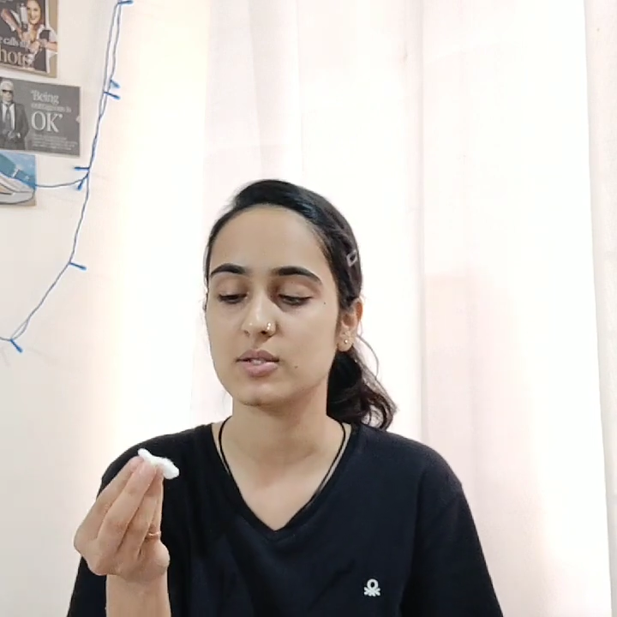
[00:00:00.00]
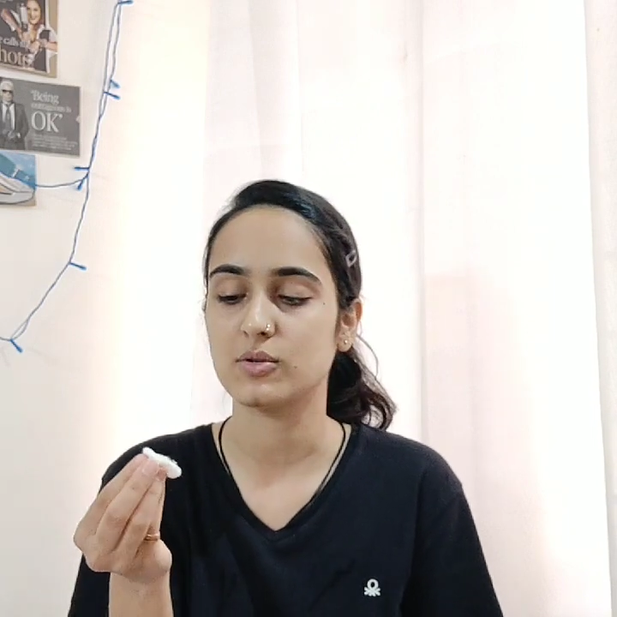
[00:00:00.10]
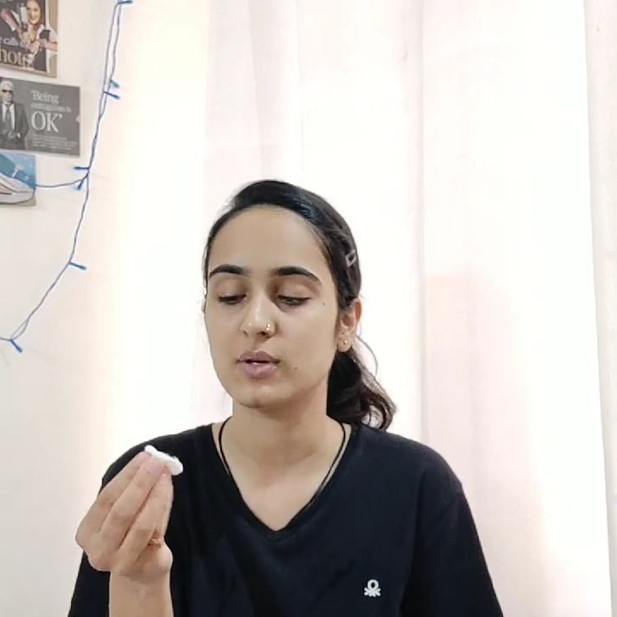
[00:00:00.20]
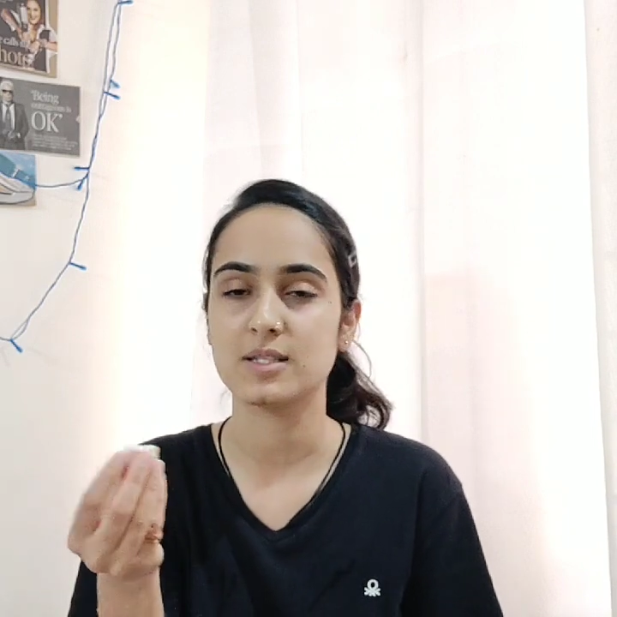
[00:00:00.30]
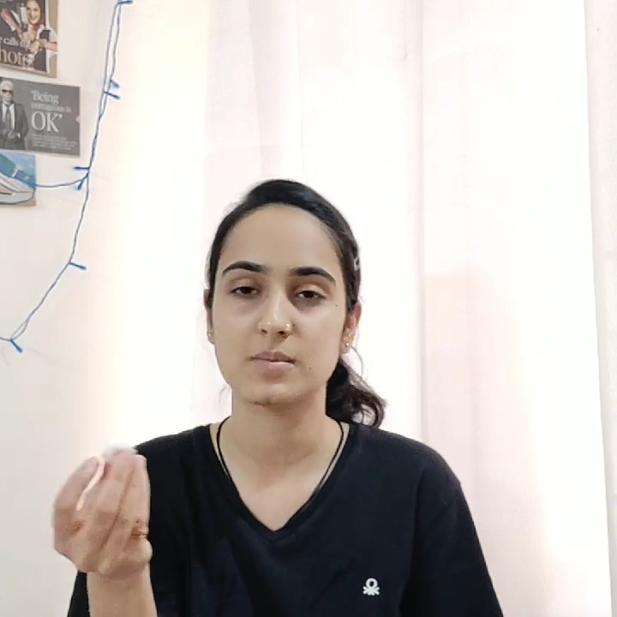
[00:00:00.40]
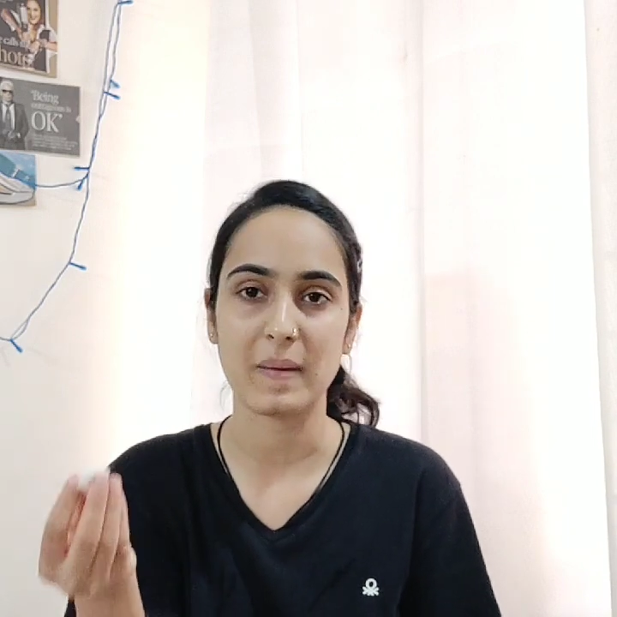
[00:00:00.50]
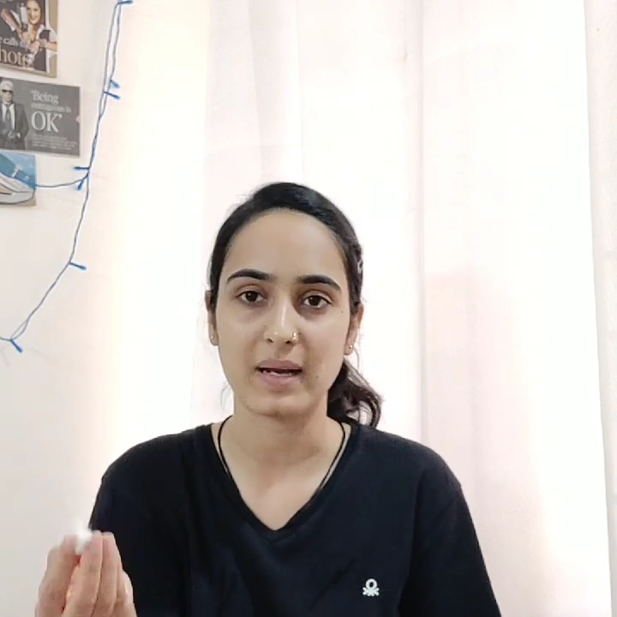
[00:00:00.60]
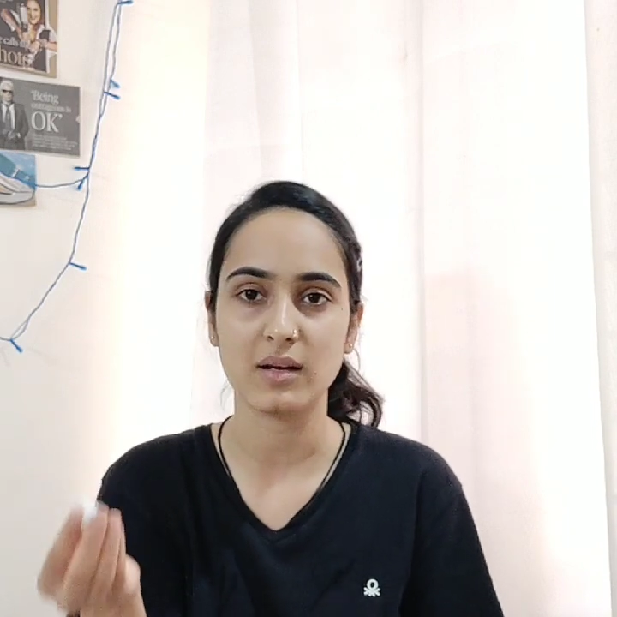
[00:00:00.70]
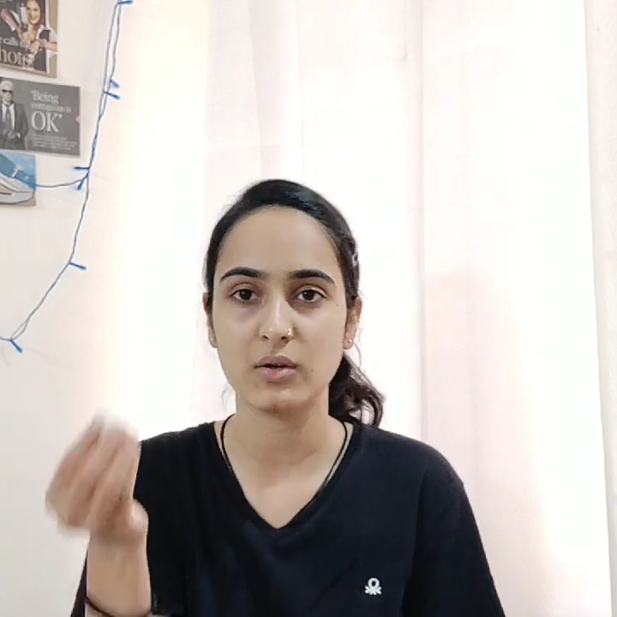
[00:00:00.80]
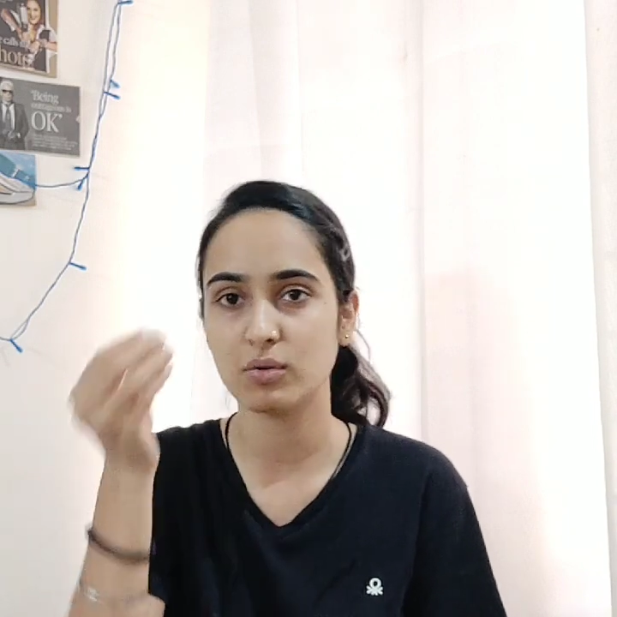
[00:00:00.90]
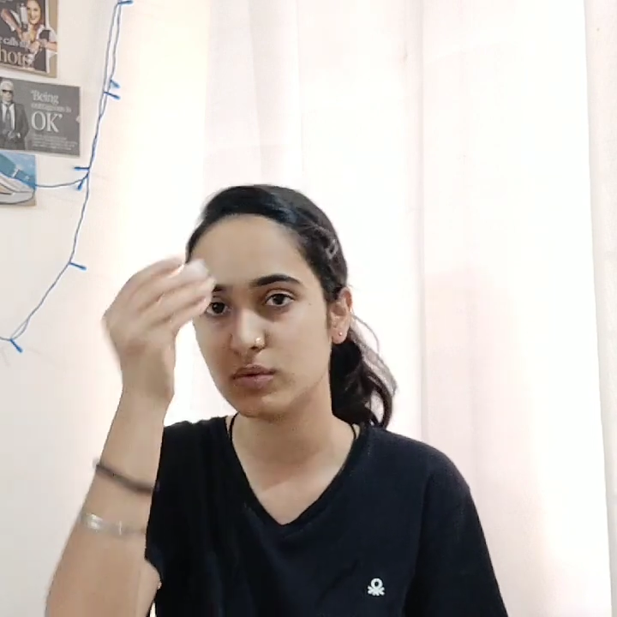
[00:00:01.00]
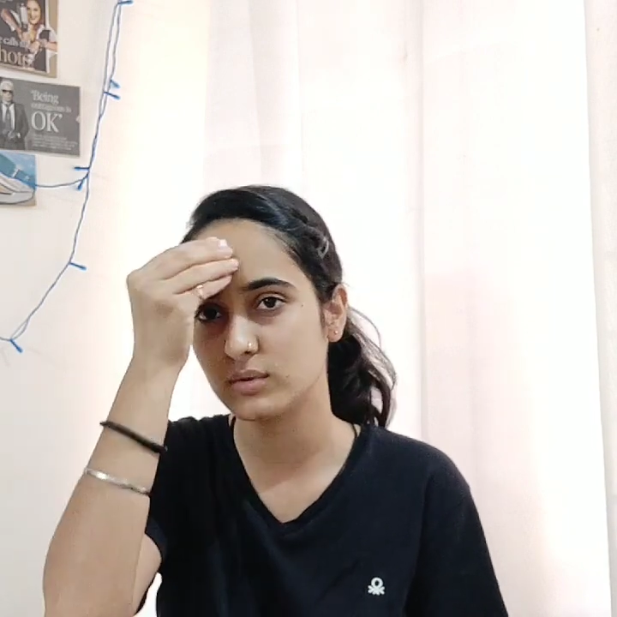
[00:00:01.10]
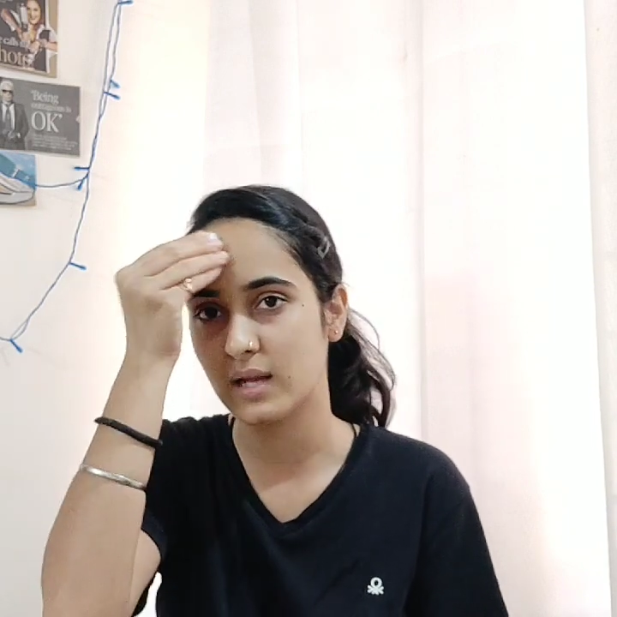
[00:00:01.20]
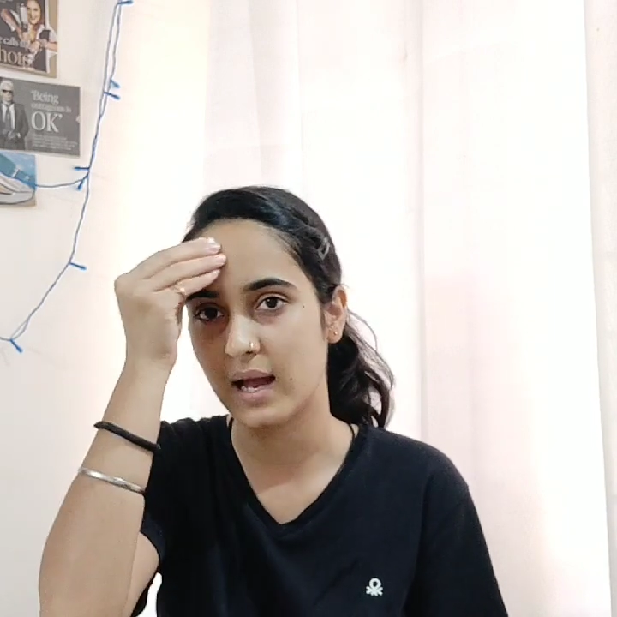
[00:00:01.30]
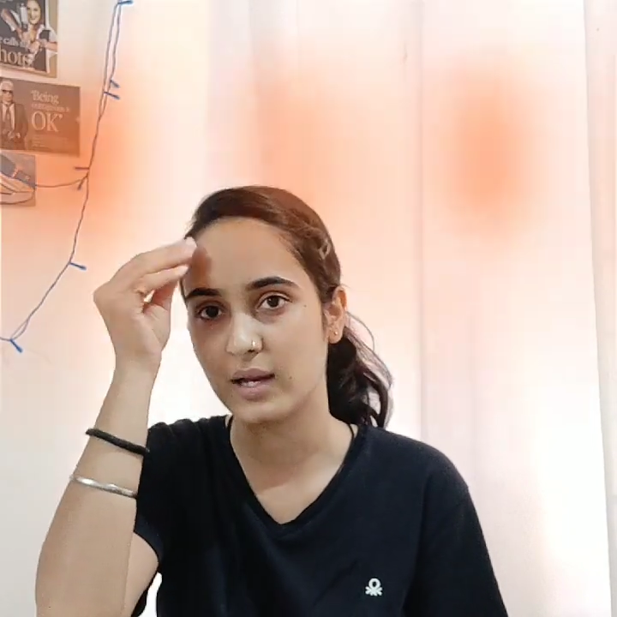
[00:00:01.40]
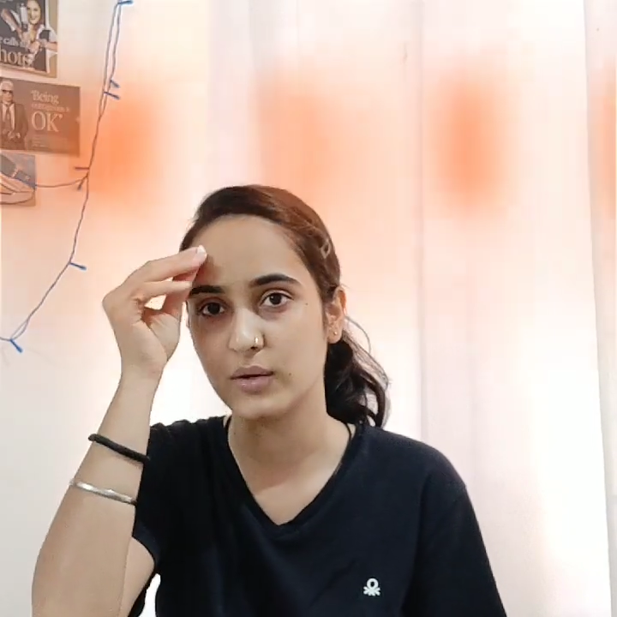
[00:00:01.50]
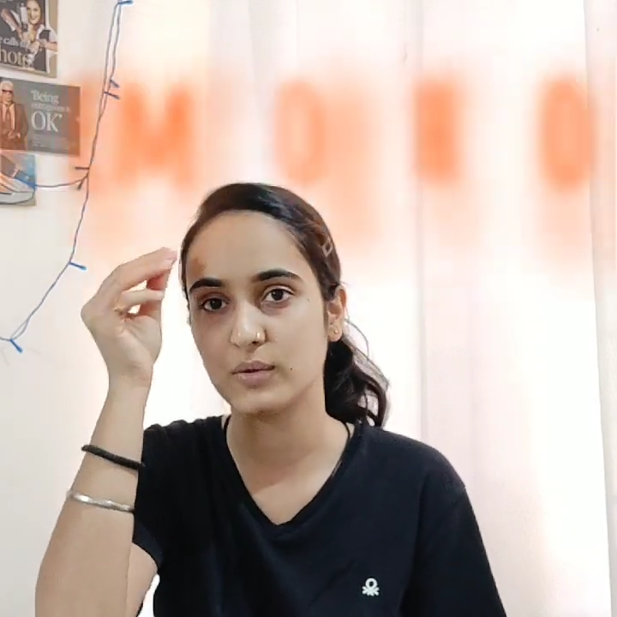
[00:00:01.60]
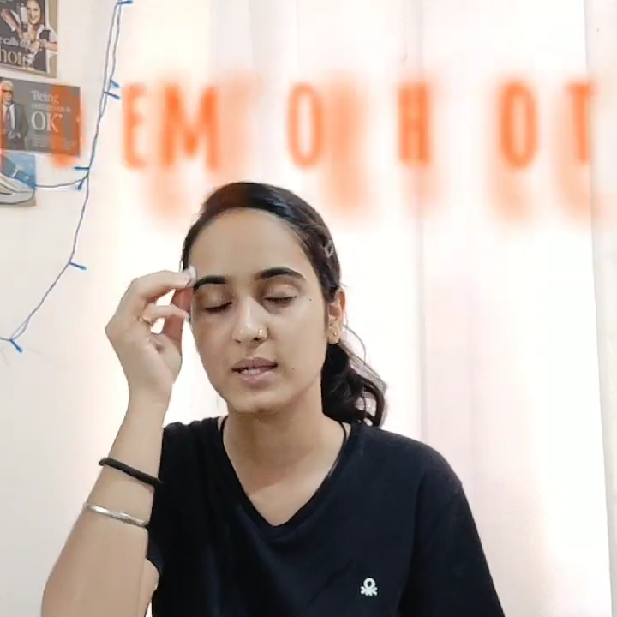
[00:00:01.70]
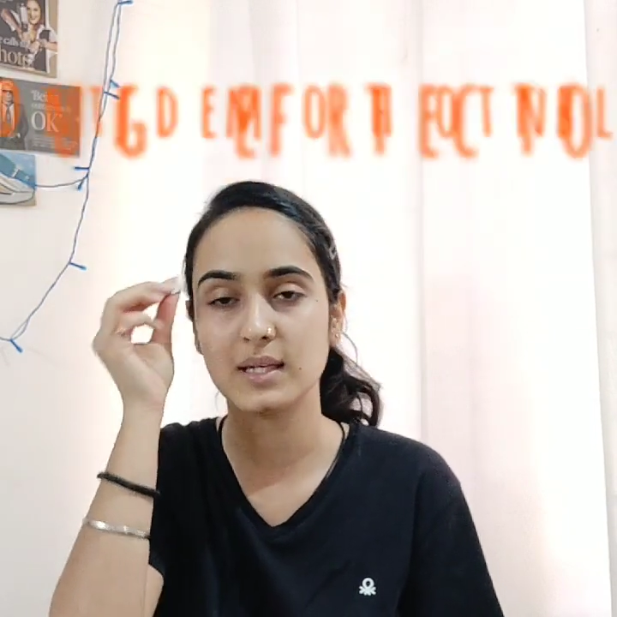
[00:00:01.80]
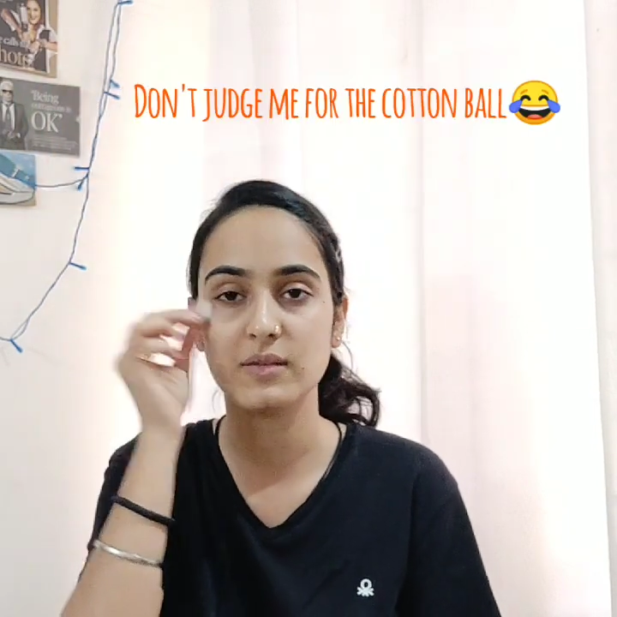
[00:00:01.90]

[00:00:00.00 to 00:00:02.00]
so it's better to dilute